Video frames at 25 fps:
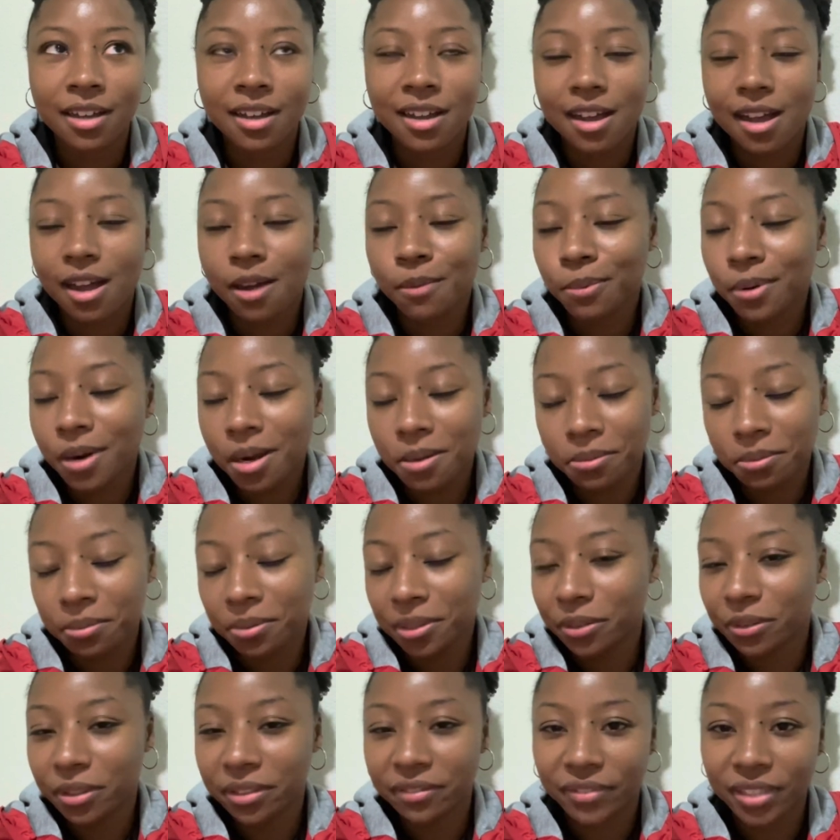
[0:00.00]
I'll probably
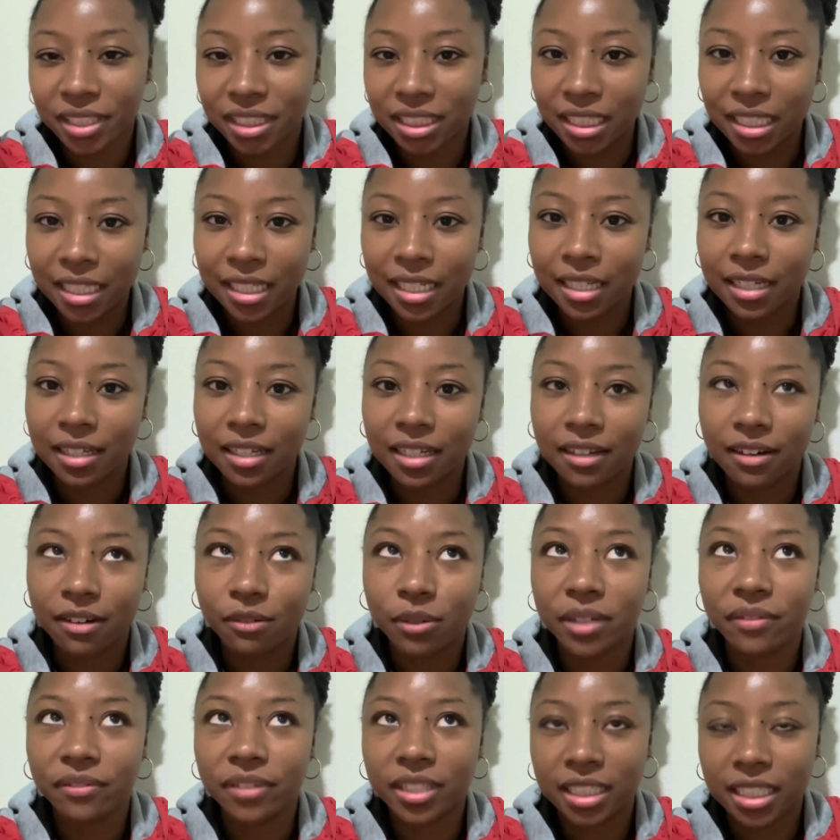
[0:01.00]
revisit a,
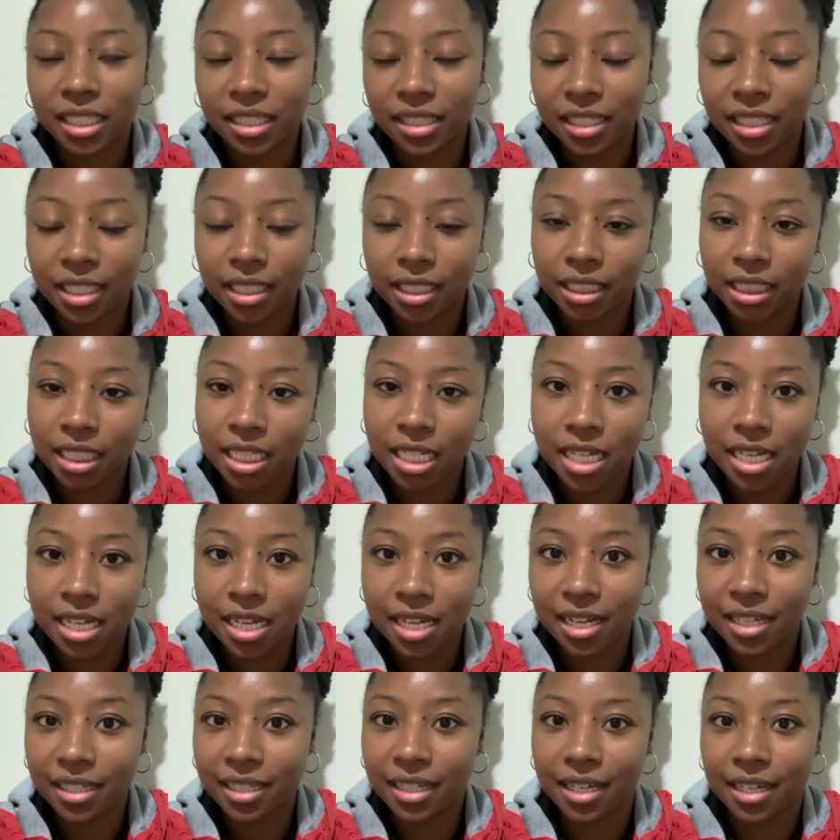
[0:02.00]
revisit this
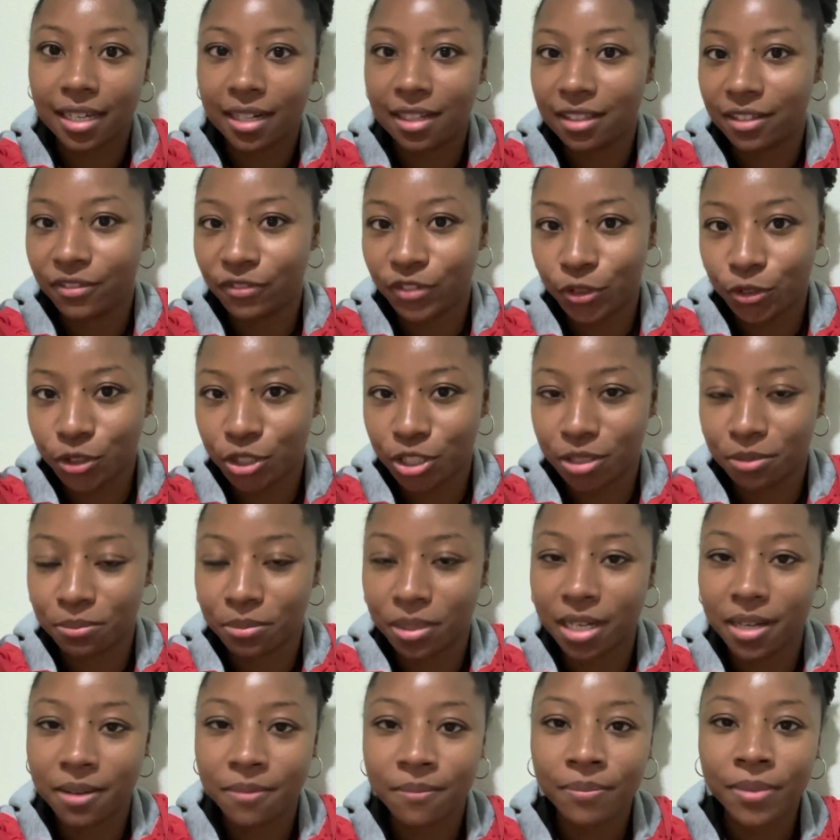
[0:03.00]
again in the future,
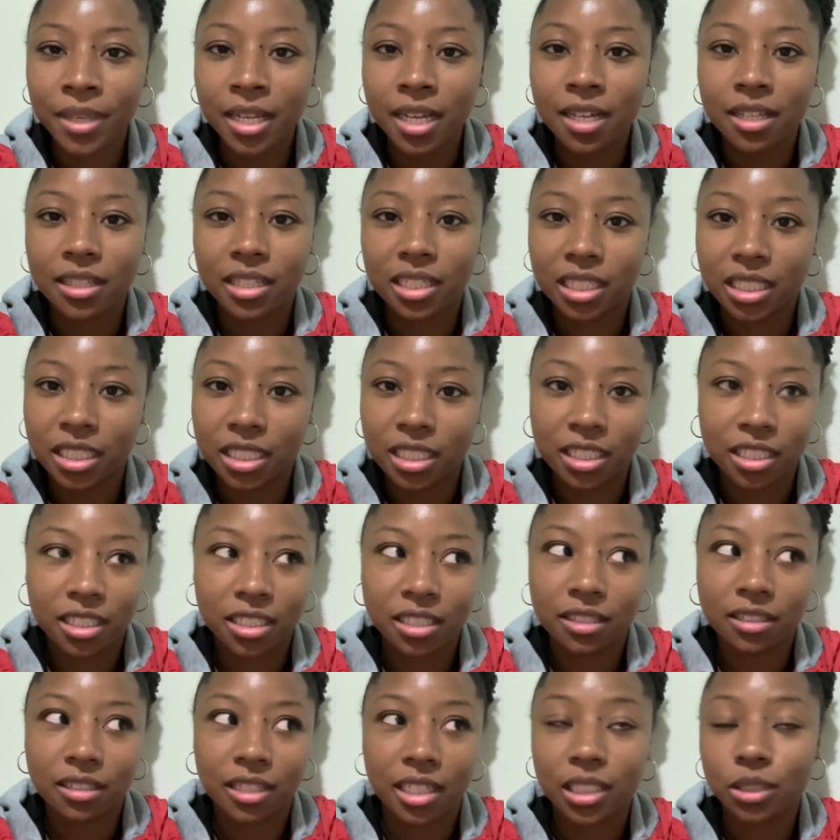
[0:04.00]
but this is
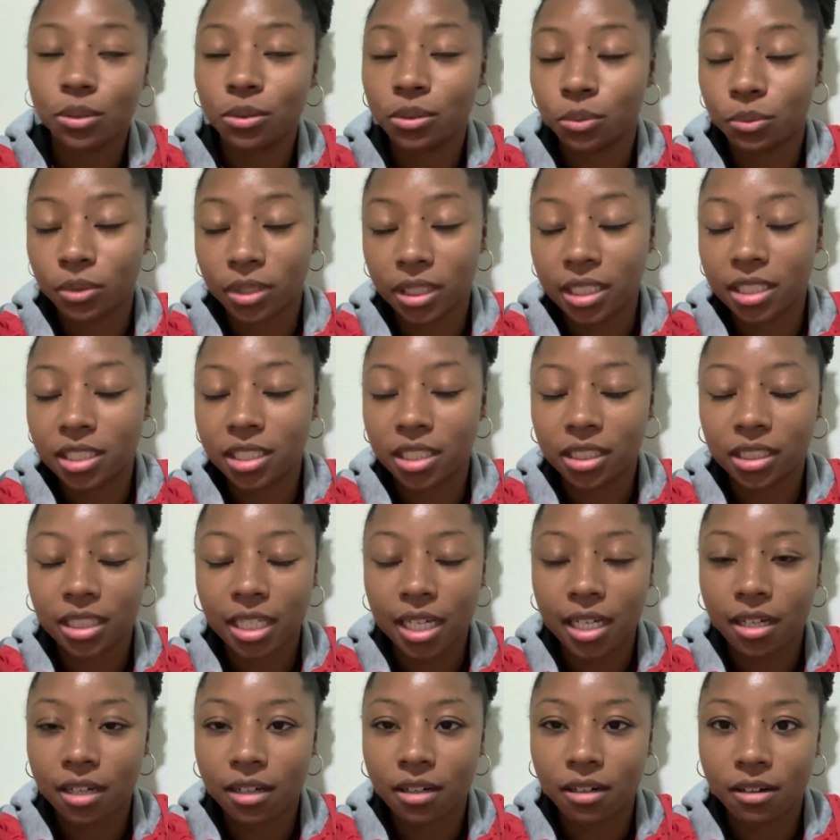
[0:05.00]
this was really just
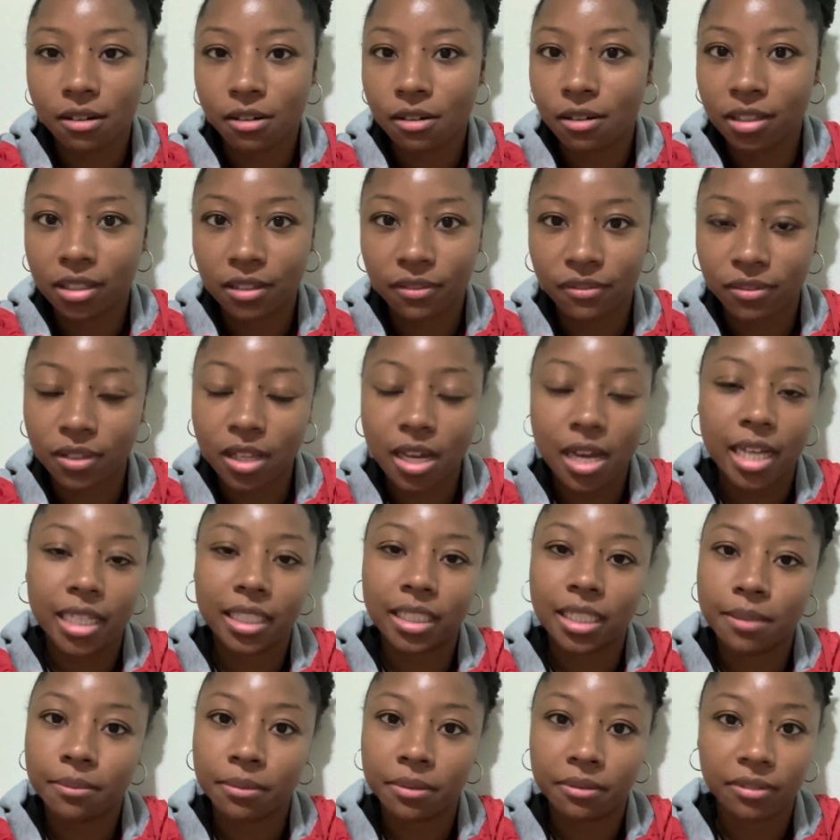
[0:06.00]
like an on the fly
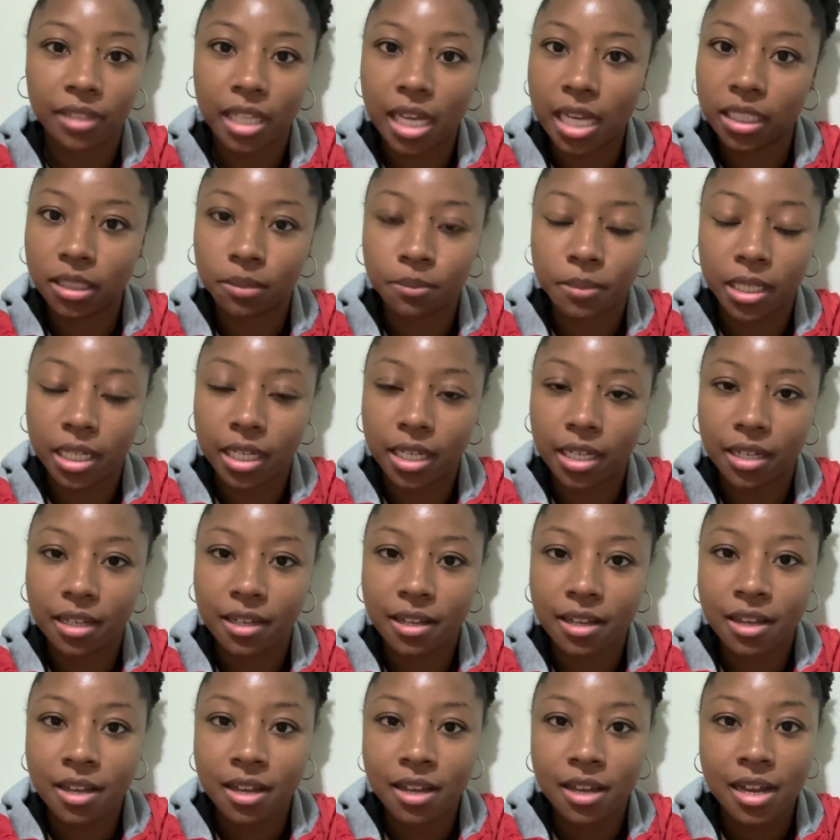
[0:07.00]
type of last minute
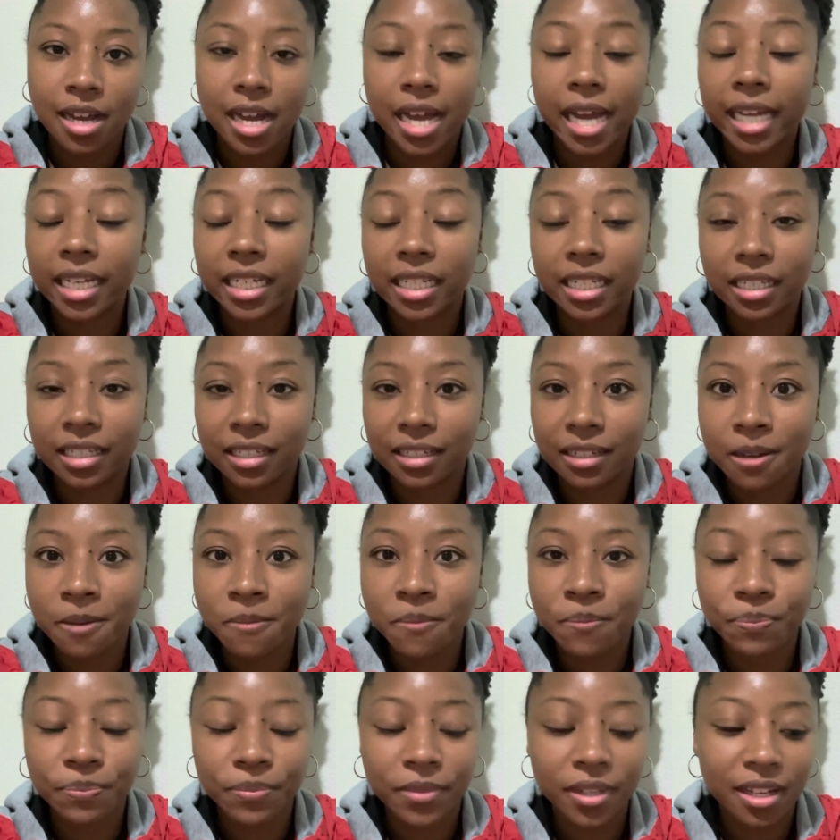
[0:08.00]
idea.
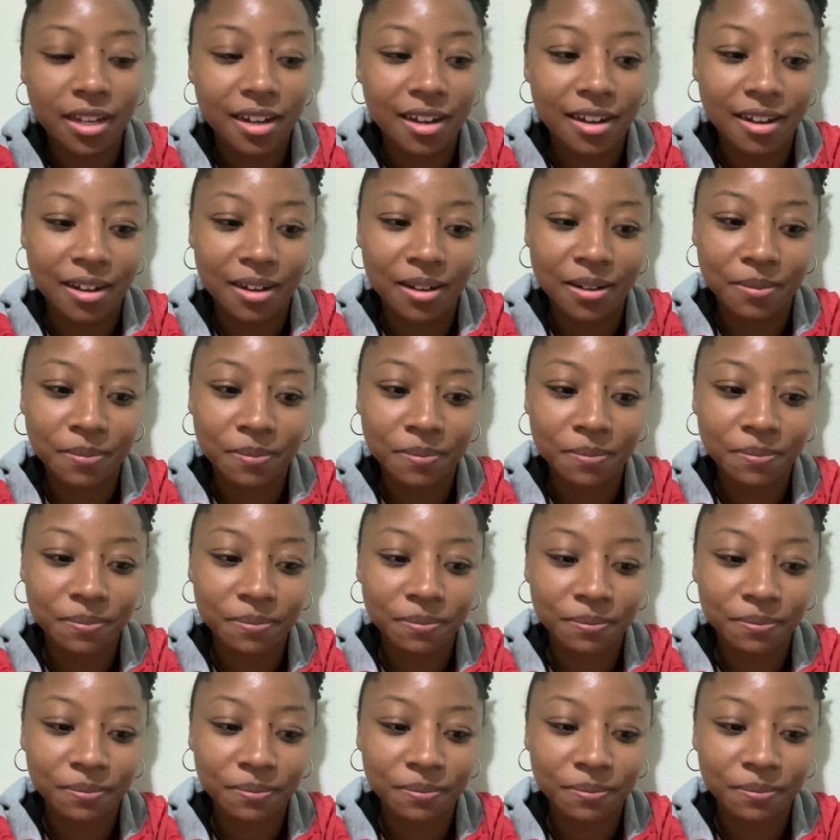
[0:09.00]
Um,